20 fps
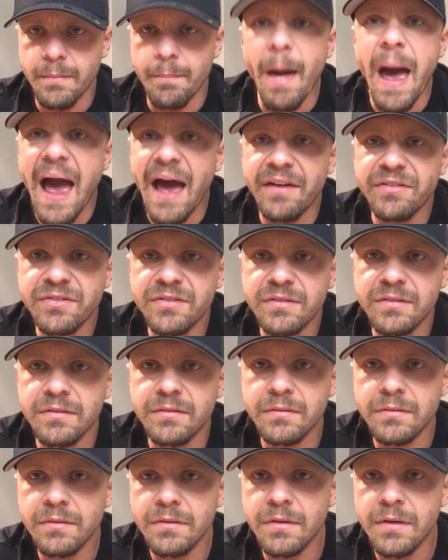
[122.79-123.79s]
Mass.
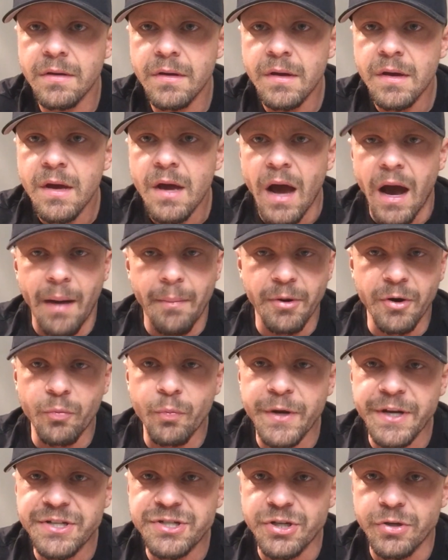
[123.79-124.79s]
I'm going to
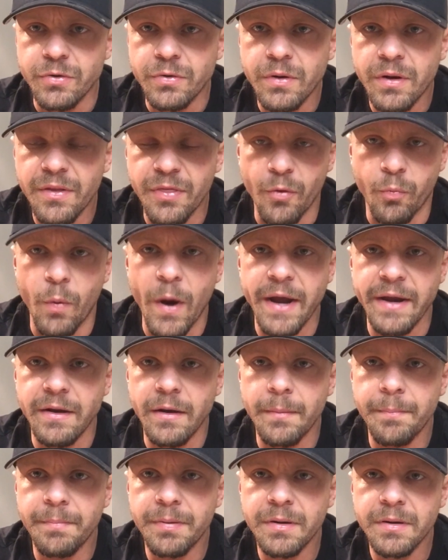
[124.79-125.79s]
read you the write
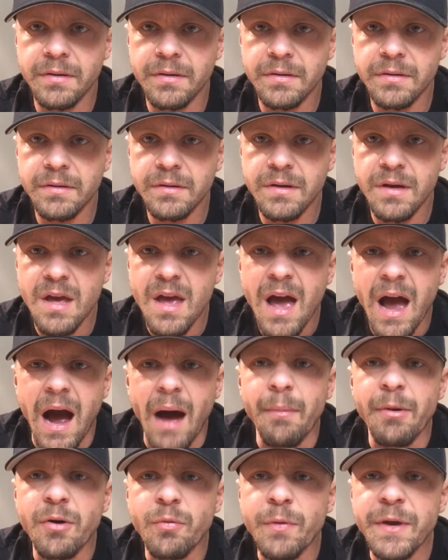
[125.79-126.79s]
up.
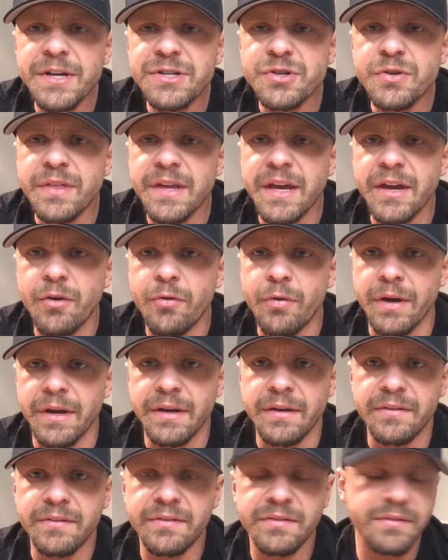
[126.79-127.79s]
I'm going to read you the
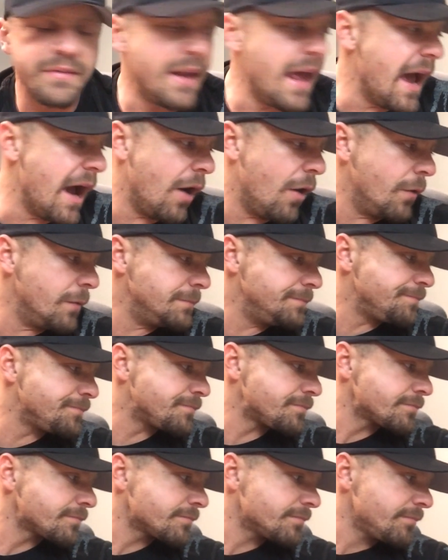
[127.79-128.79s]
ingredients. Now,
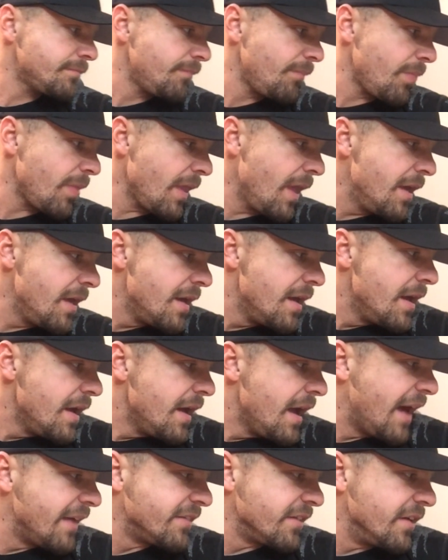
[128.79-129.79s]

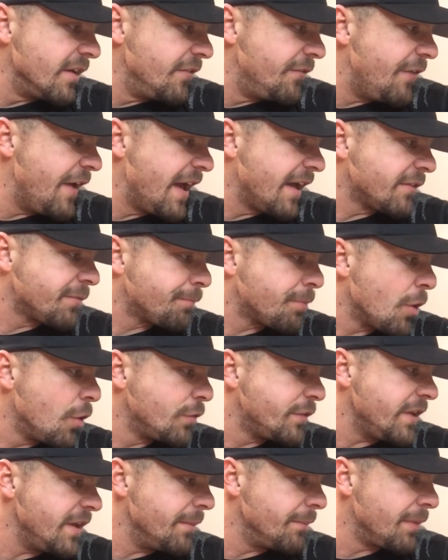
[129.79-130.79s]
has an advanced
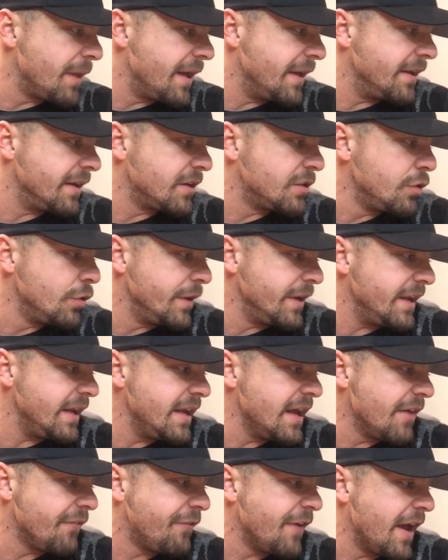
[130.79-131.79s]
protein blend including
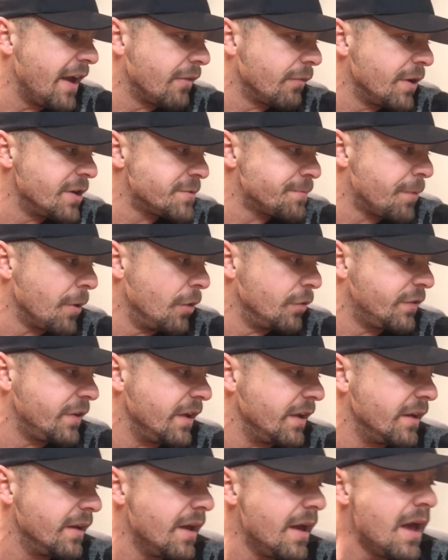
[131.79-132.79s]
EFA enriched rich
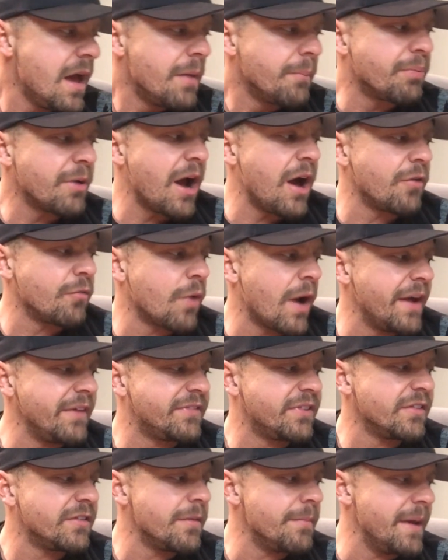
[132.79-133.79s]
protein. Brown
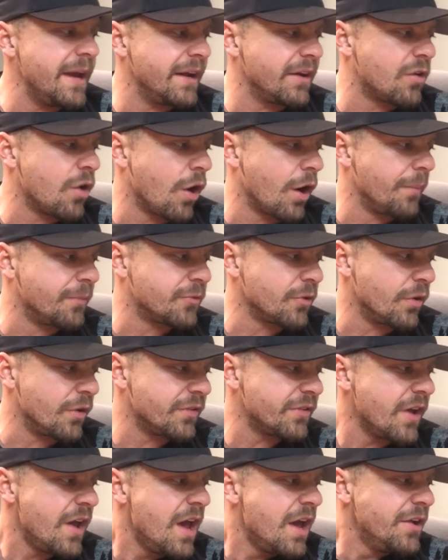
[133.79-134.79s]
rice is the main carb
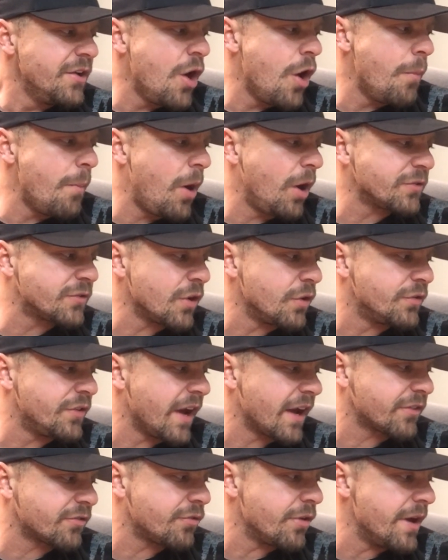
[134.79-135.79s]
source. No
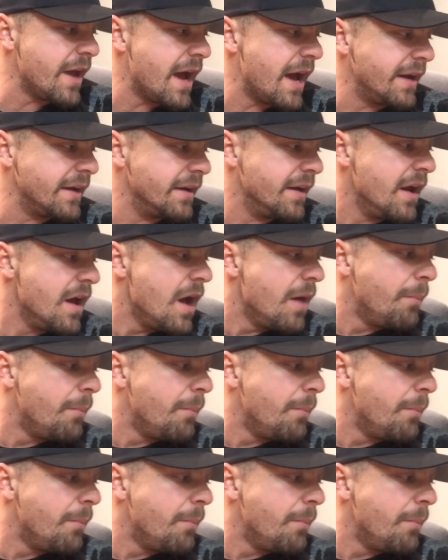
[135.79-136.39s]
maltodextrin added.